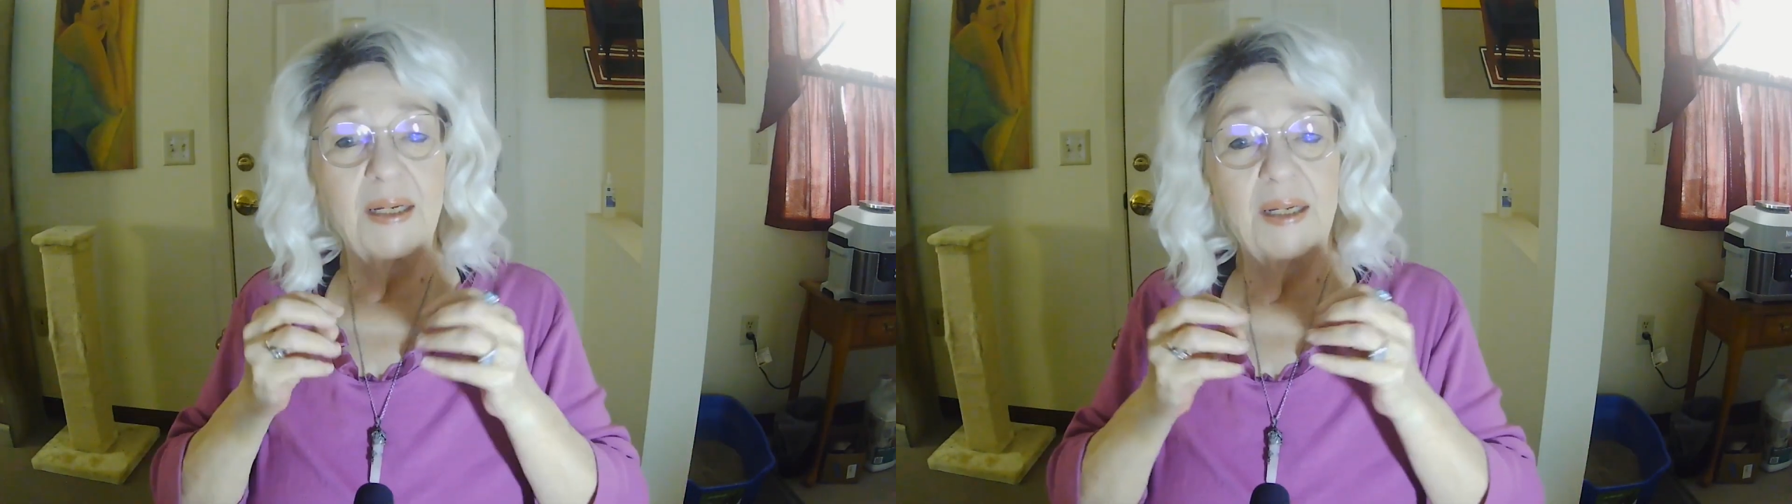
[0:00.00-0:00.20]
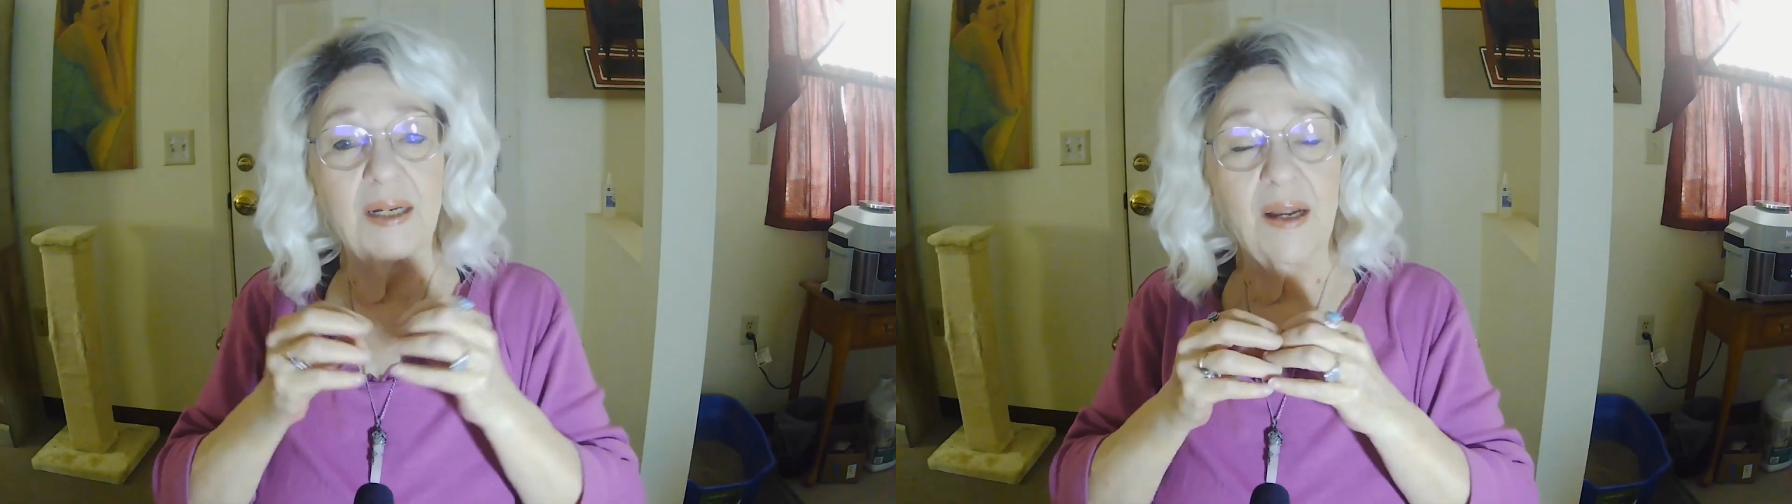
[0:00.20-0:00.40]

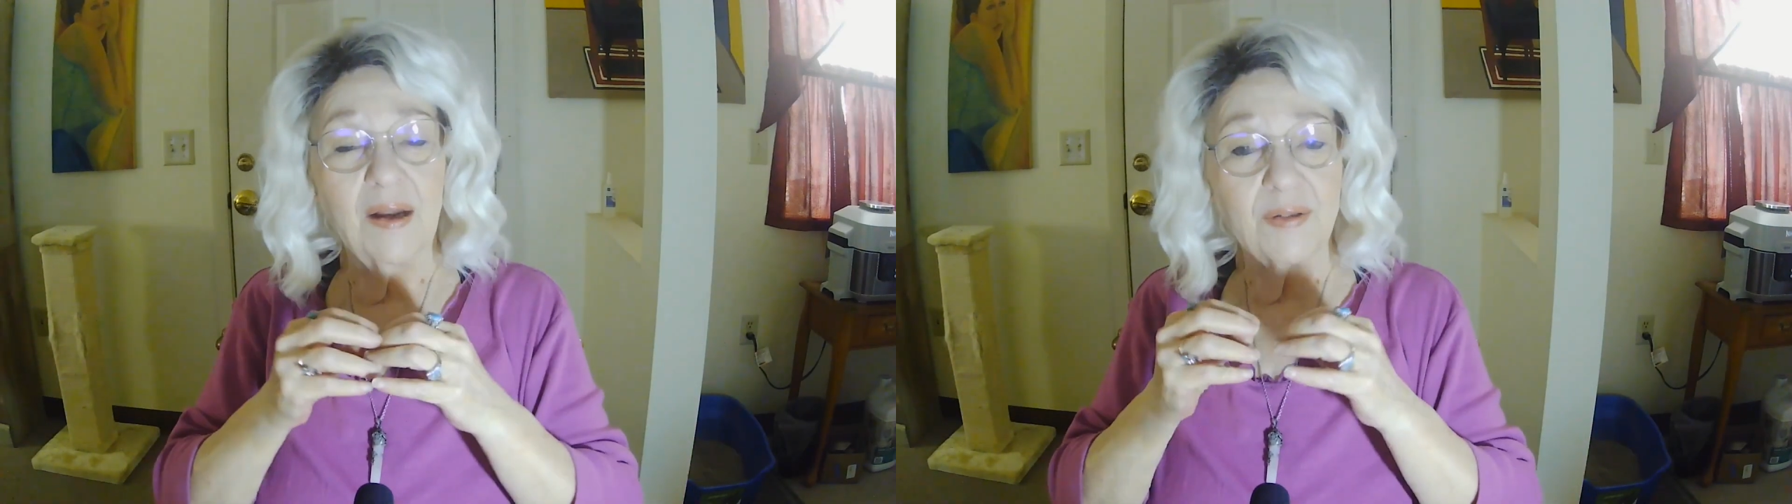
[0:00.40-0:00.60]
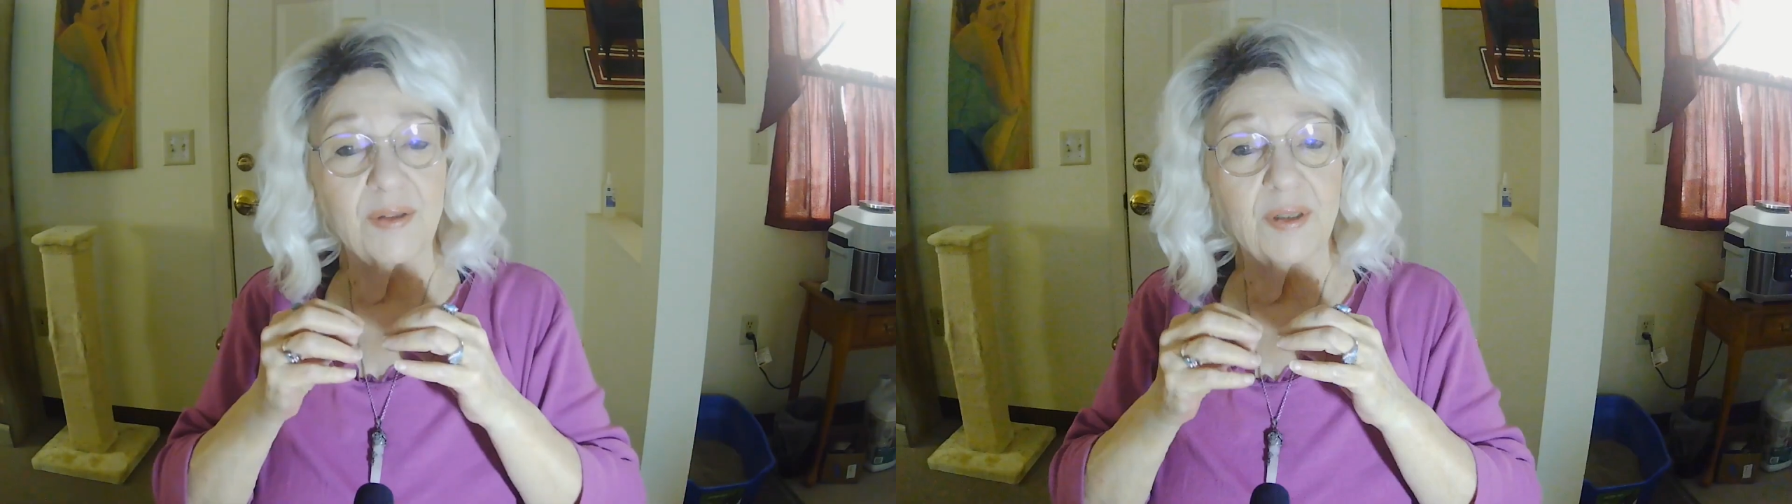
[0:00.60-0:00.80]
then I
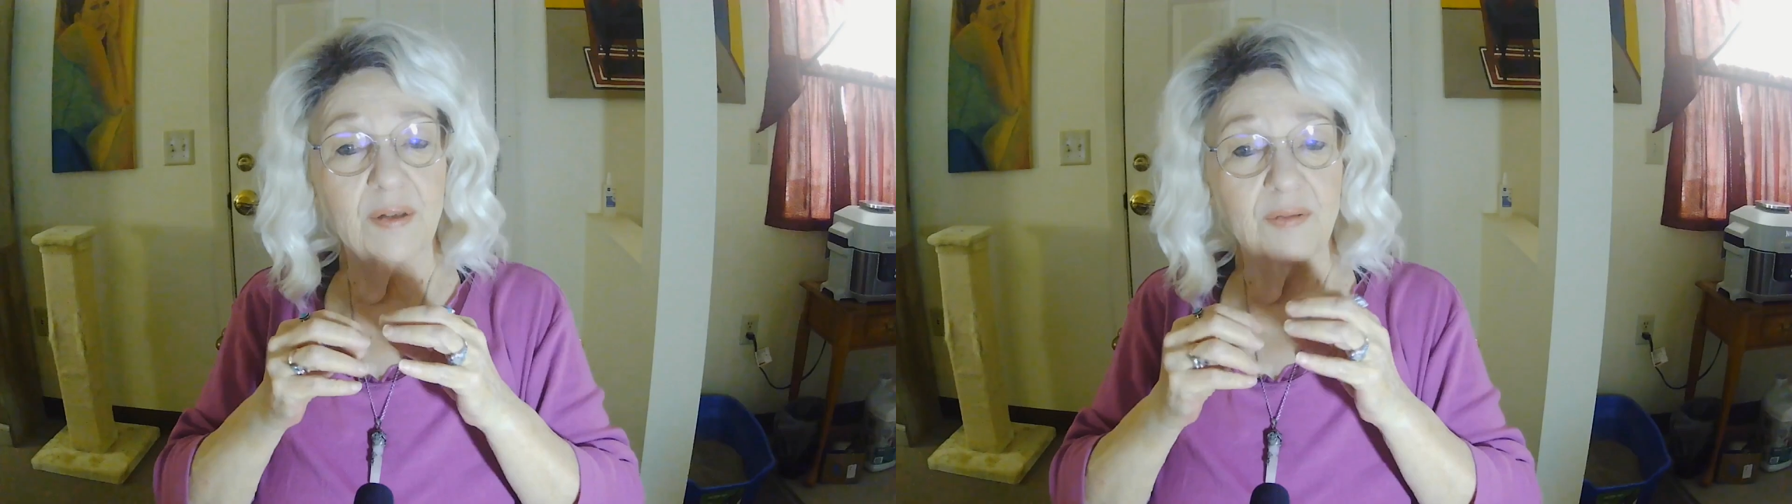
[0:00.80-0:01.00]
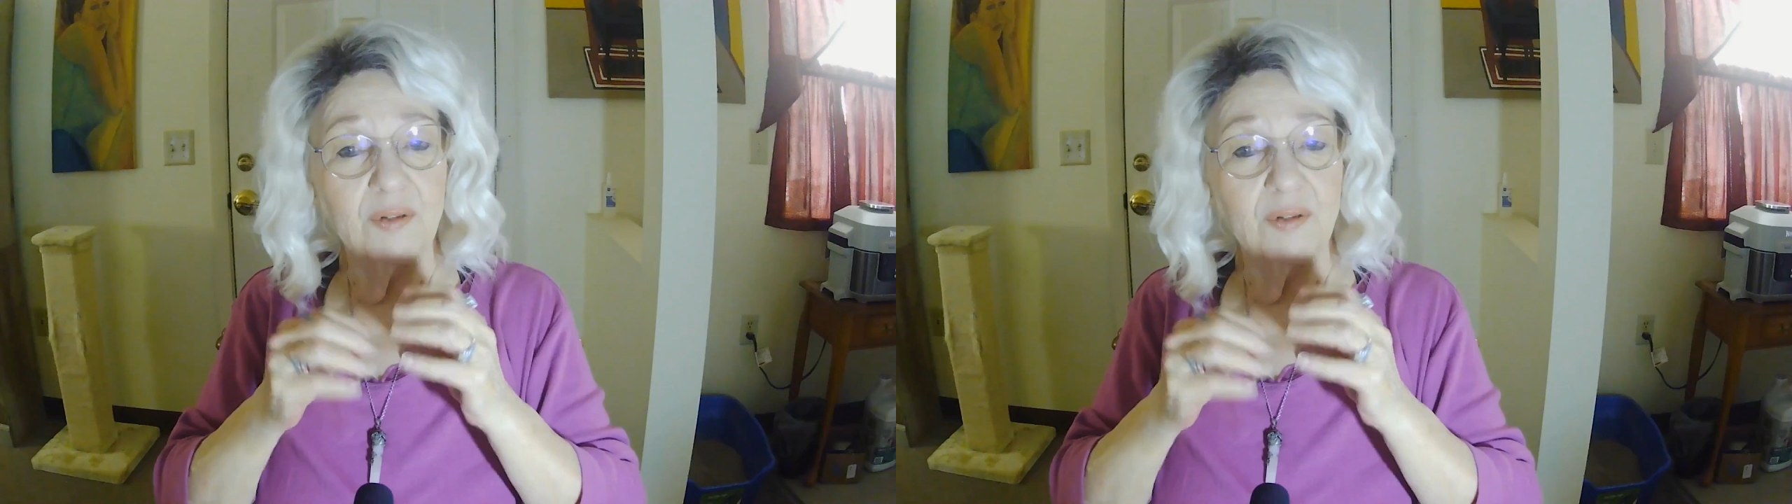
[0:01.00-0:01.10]
also